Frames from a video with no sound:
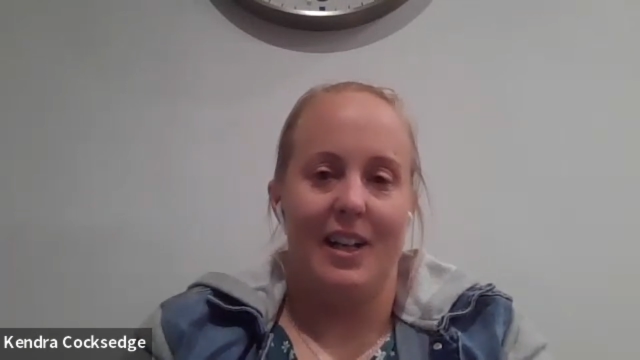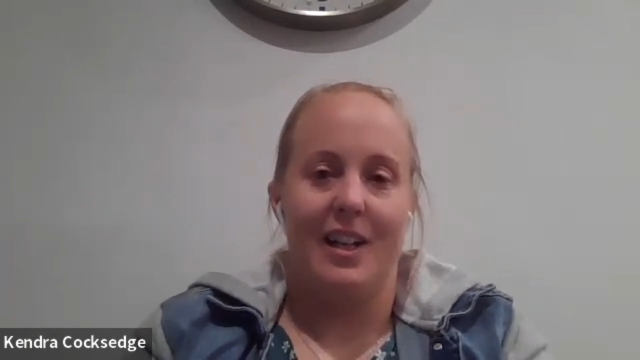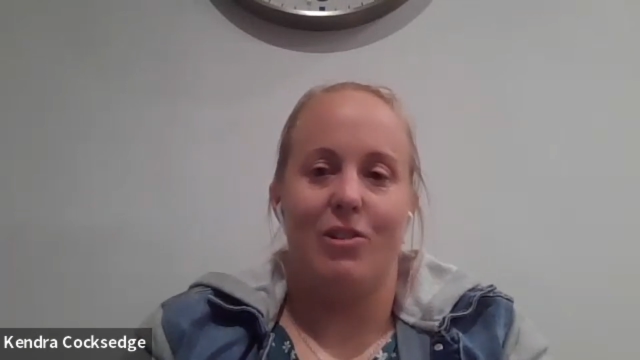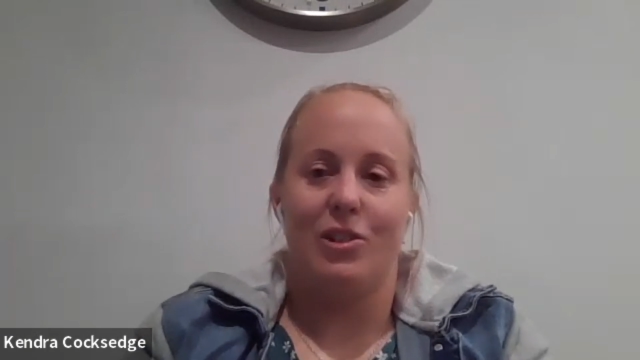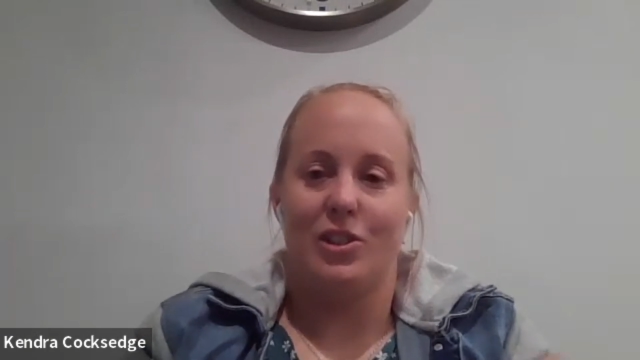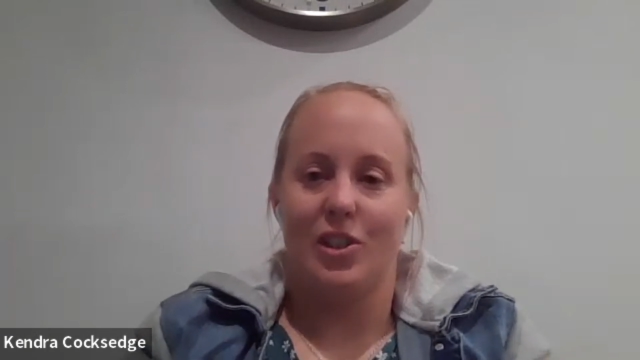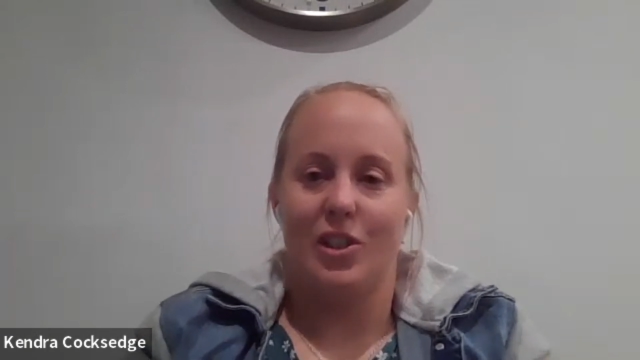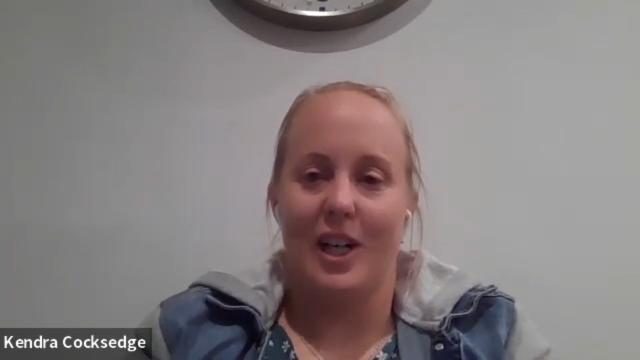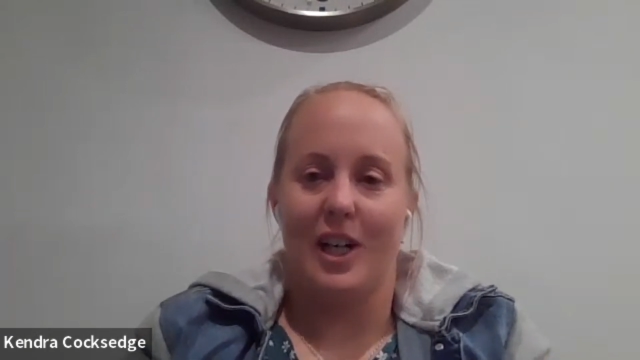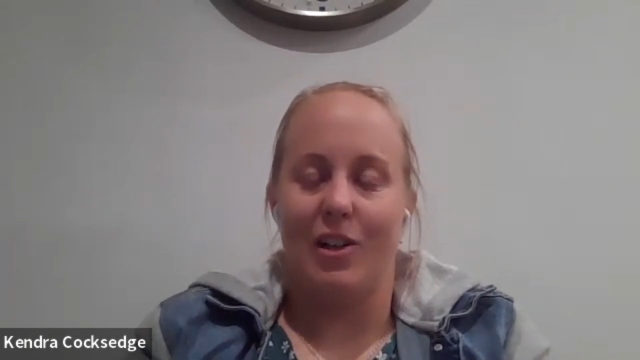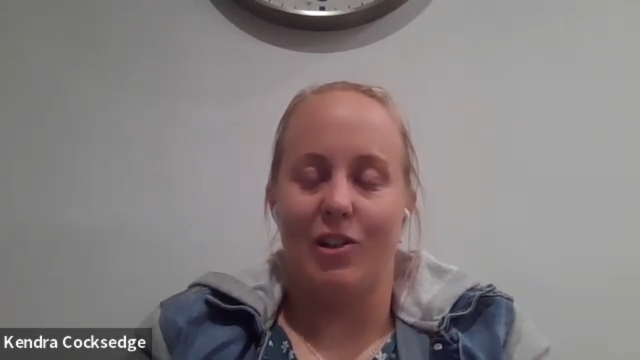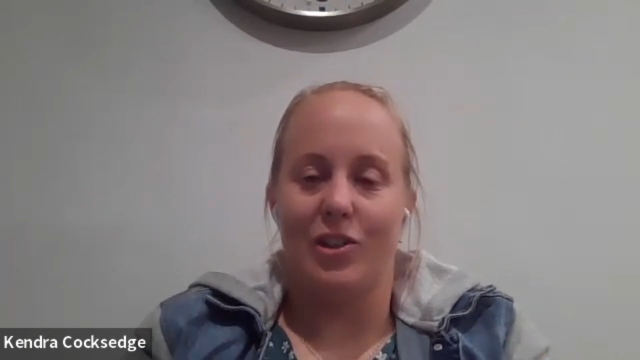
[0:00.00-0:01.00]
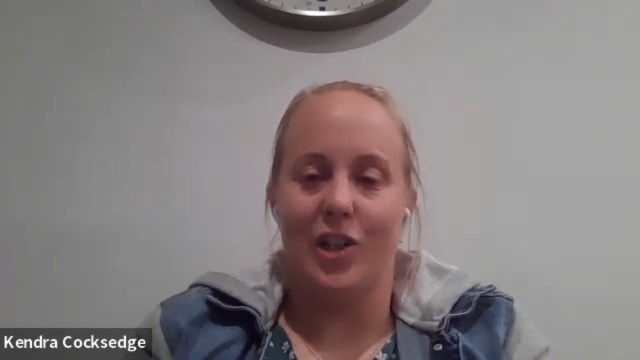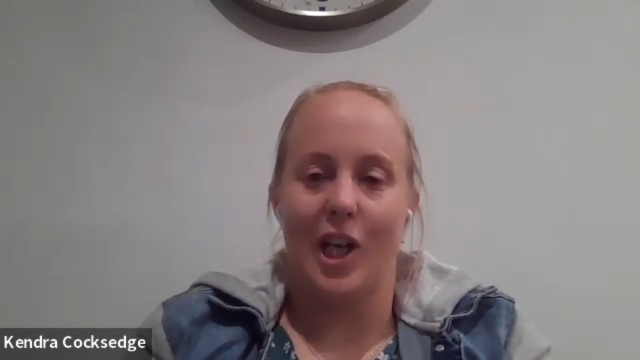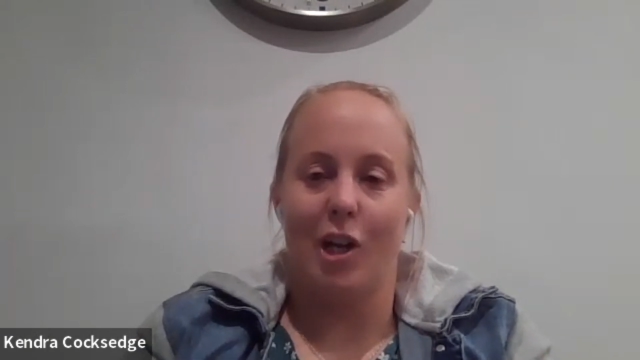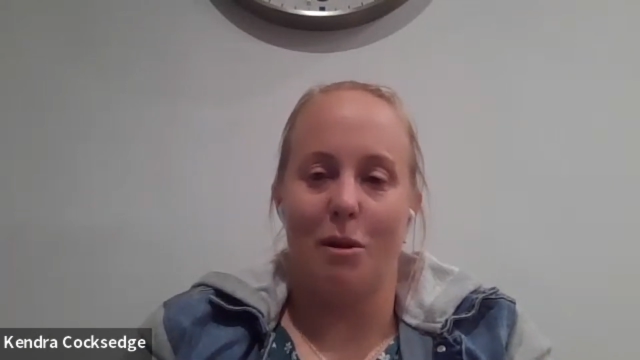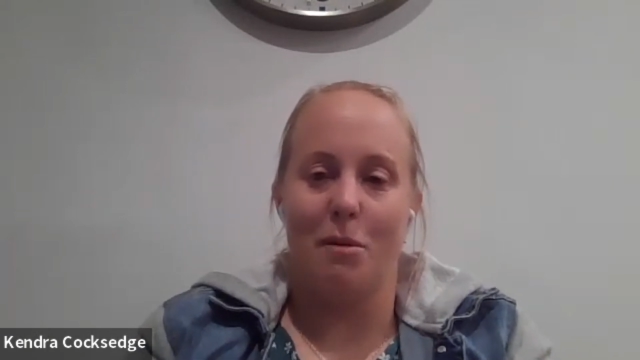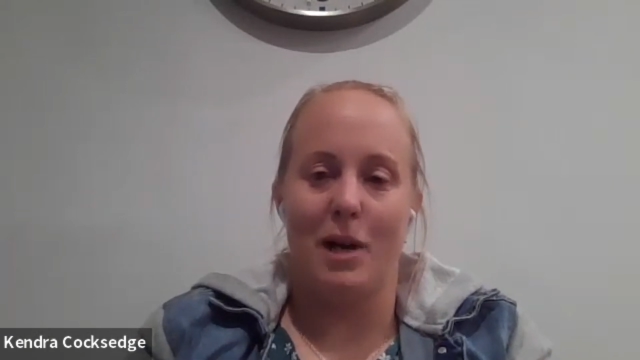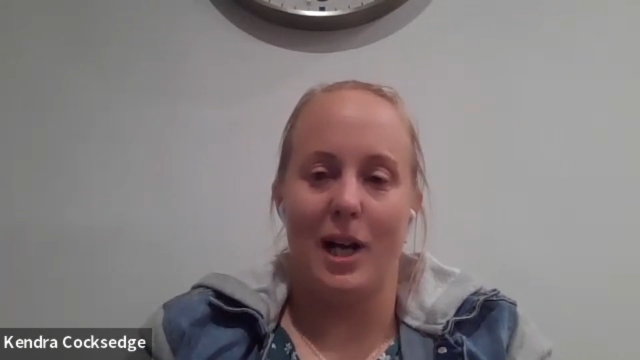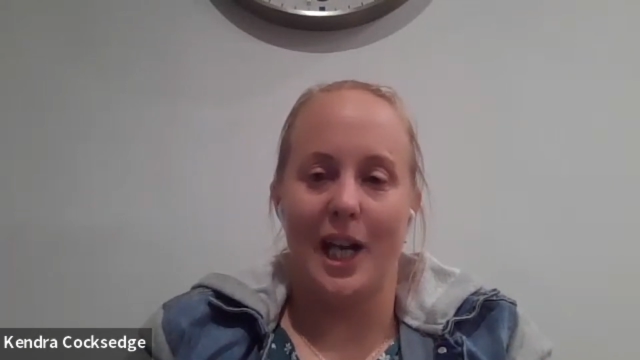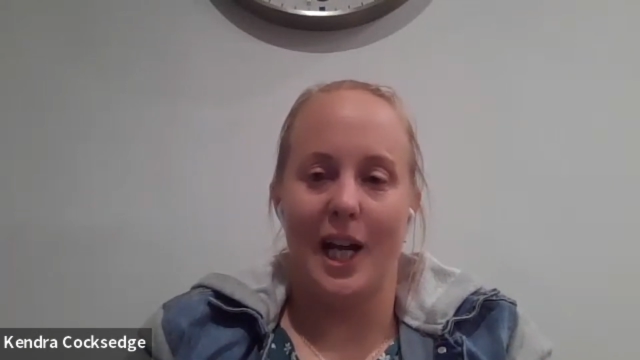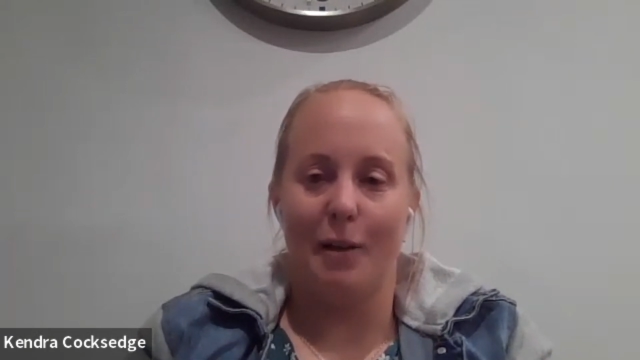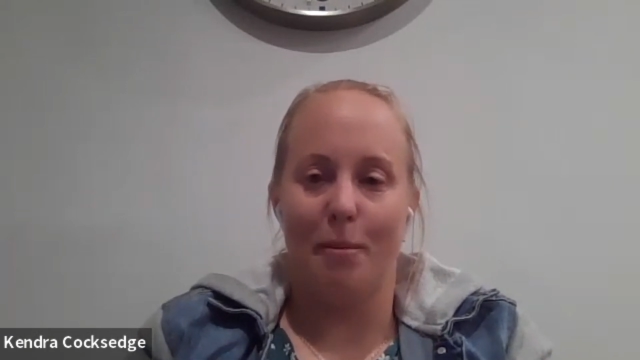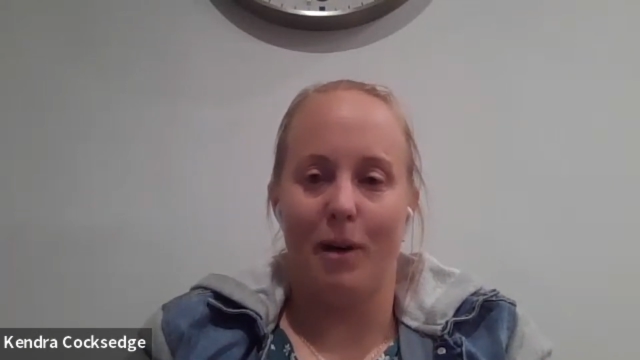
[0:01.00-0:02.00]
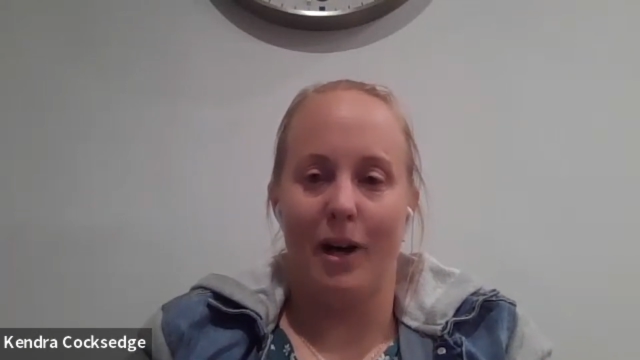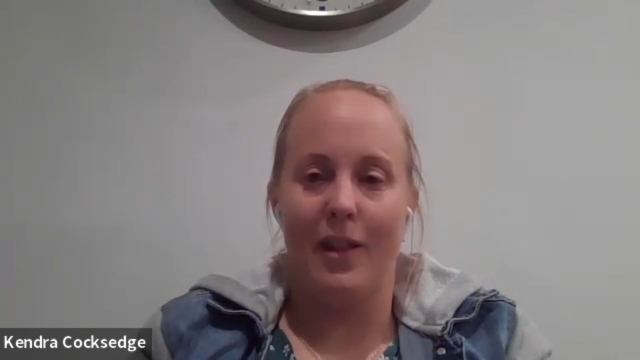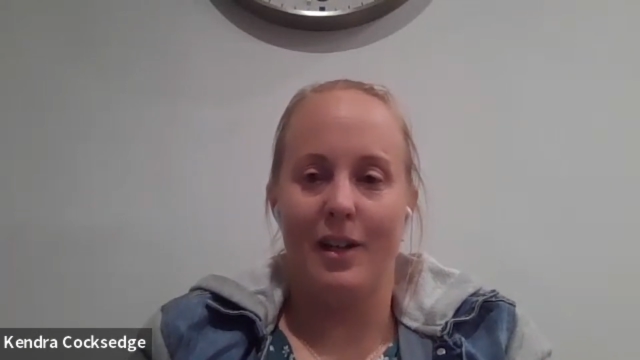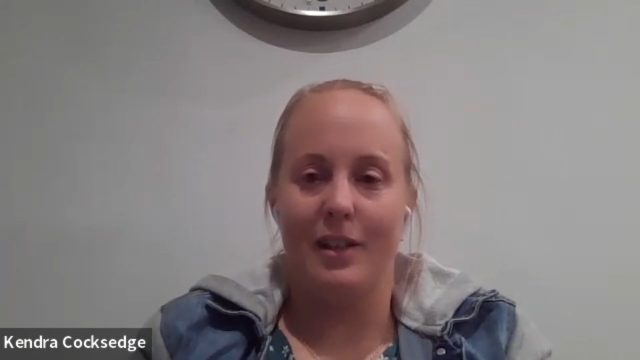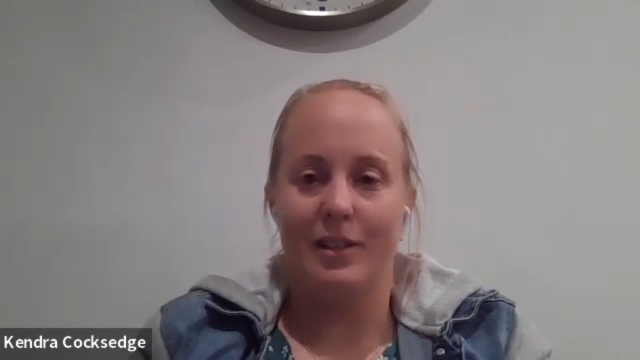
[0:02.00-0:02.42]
he also like looks like he could be my younger brother.